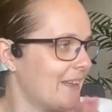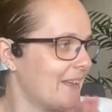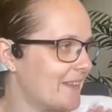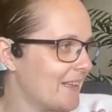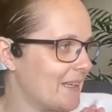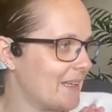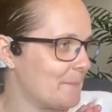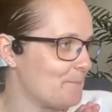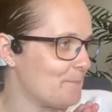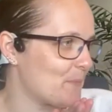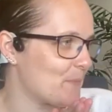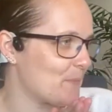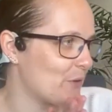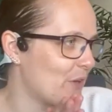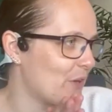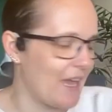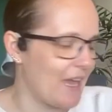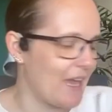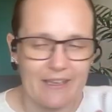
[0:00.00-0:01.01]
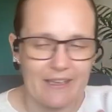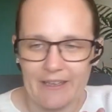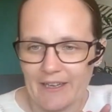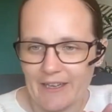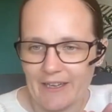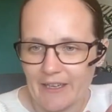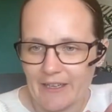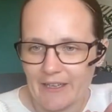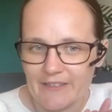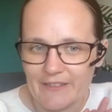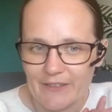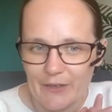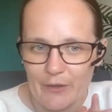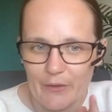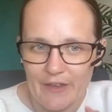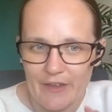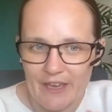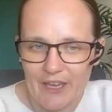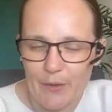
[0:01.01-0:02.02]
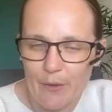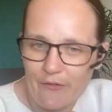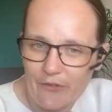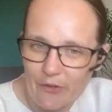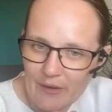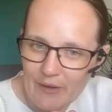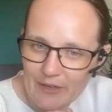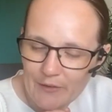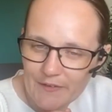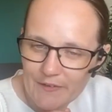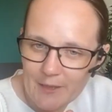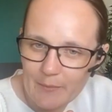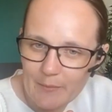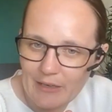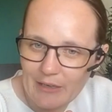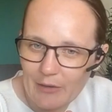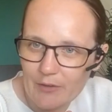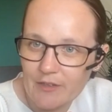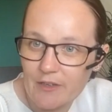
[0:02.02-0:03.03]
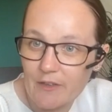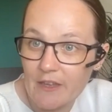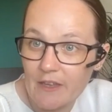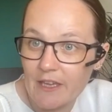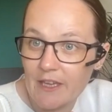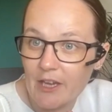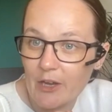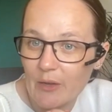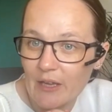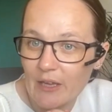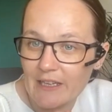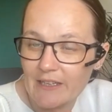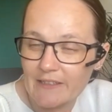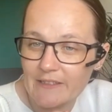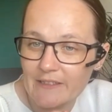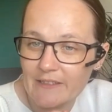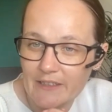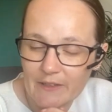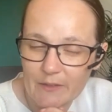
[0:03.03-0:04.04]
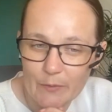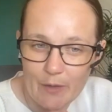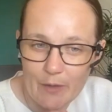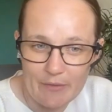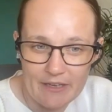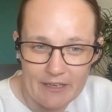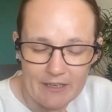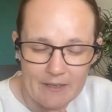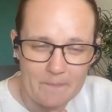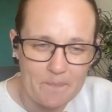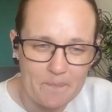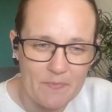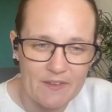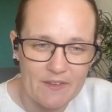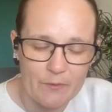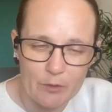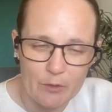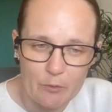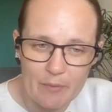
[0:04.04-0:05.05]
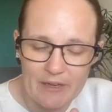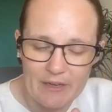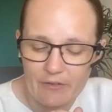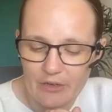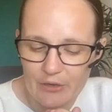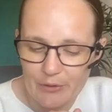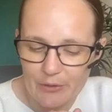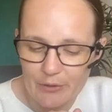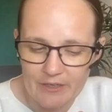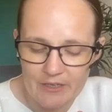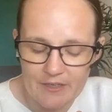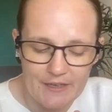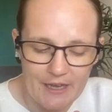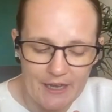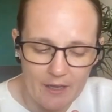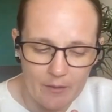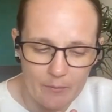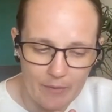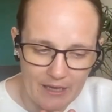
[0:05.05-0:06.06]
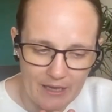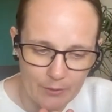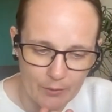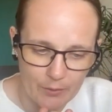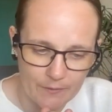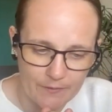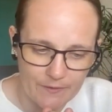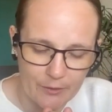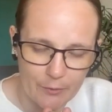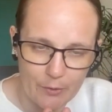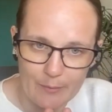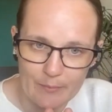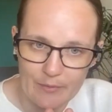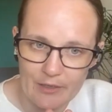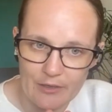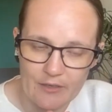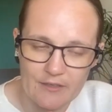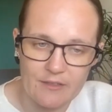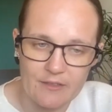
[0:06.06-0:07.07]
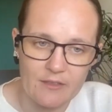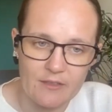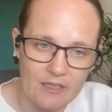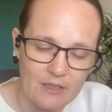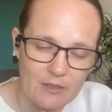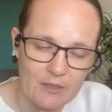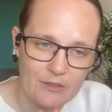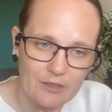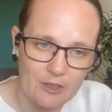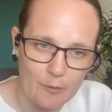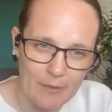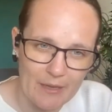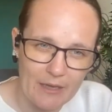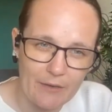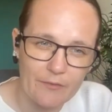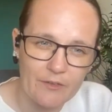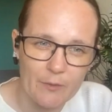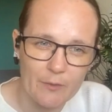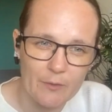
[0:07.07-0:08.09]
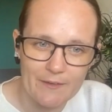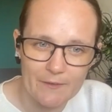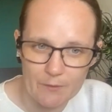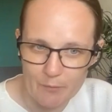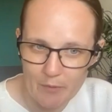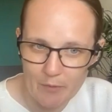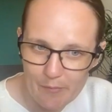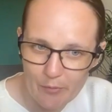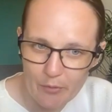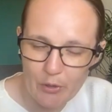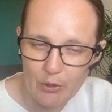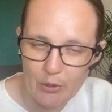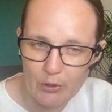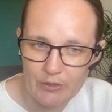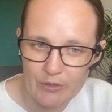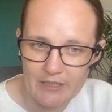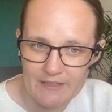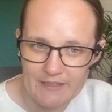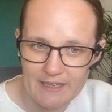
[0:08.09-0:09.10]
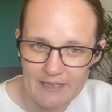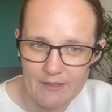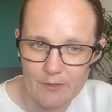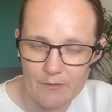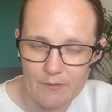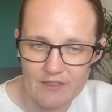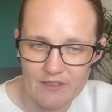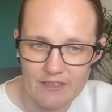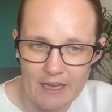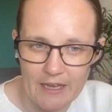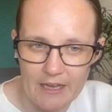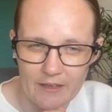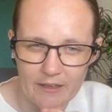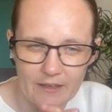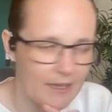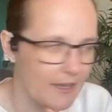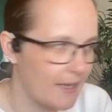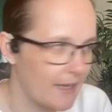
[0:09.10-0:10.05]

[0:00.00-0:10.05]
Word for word: Excellent. Okay, so thank you everyone who's come along to the OLS 6 webinar. This will be recorded and also uploaded to YouTube afterwards for people who couldn't attend on the day.